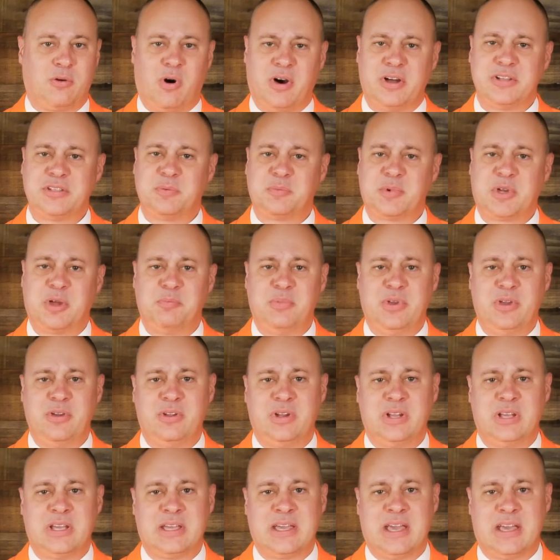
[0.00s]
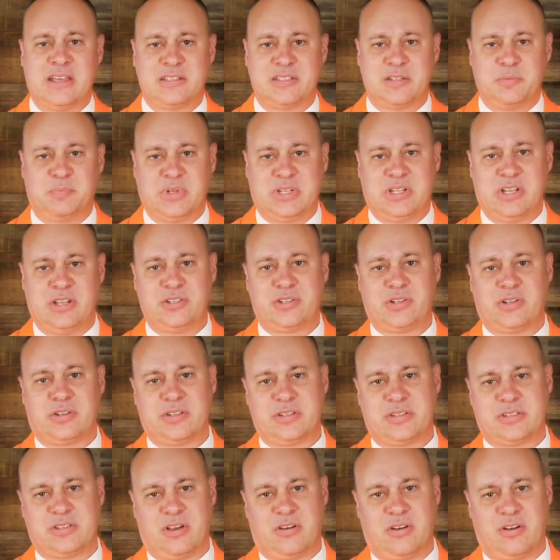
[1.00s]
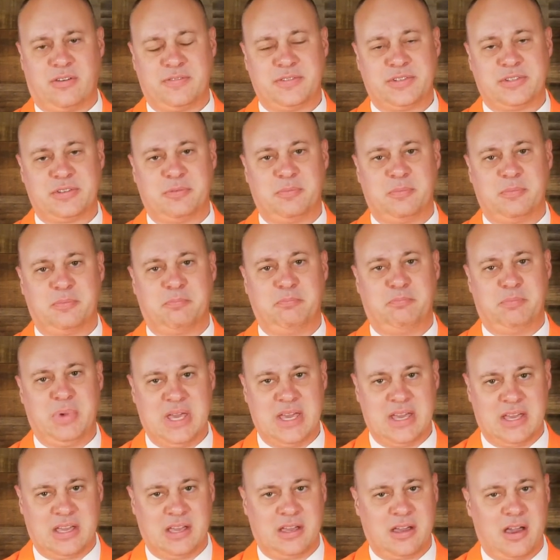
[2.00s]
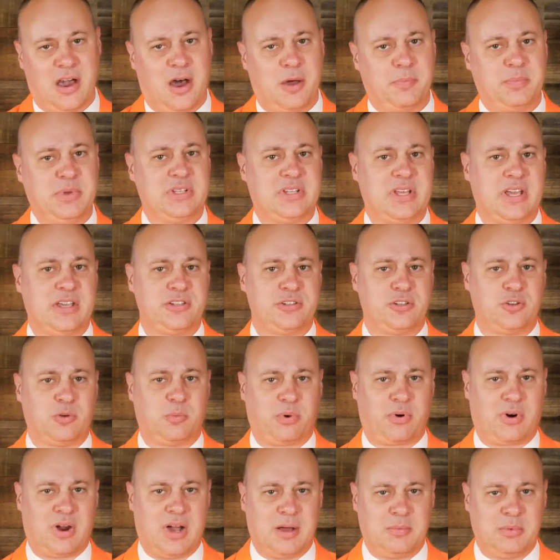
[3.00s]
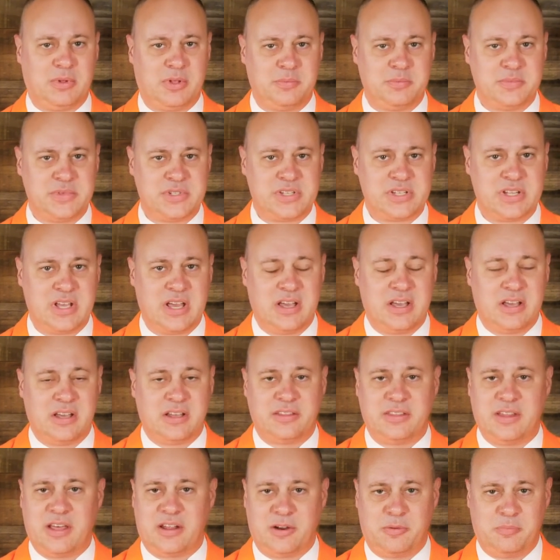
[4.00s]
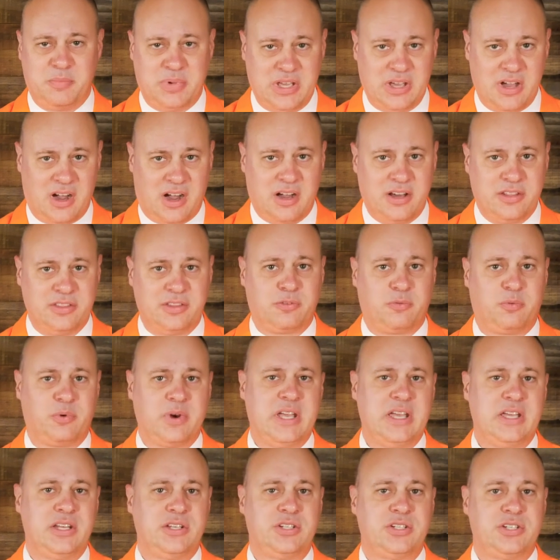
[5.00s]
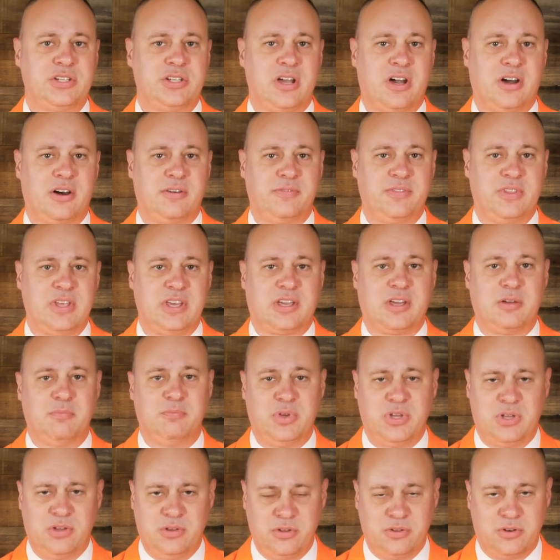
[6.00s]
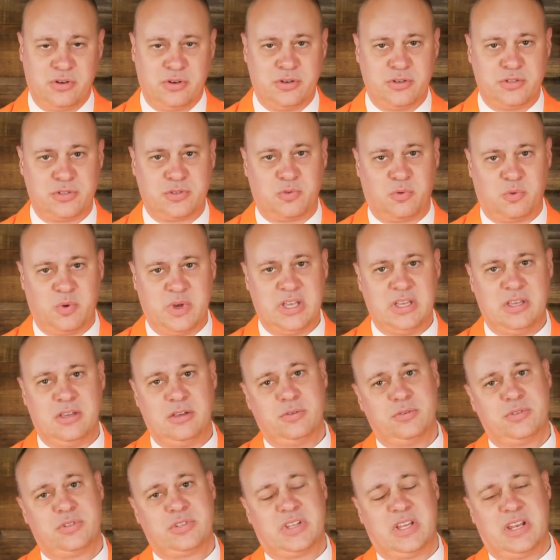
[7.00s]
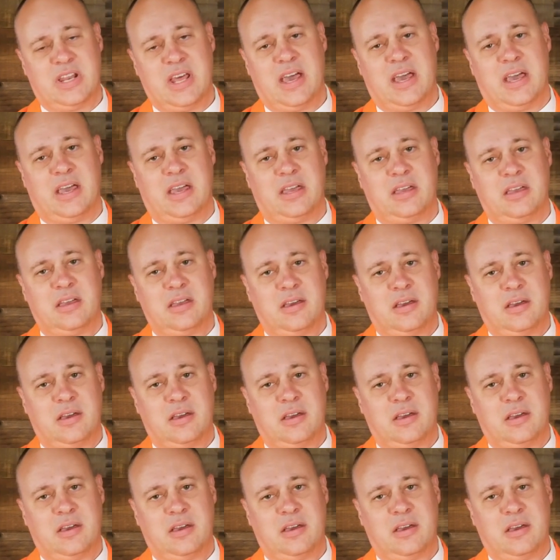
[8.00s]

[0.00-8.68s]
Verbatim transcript: Quantum computing has the potential to solve some big computational problems that are beyond the reach of the computers we use today.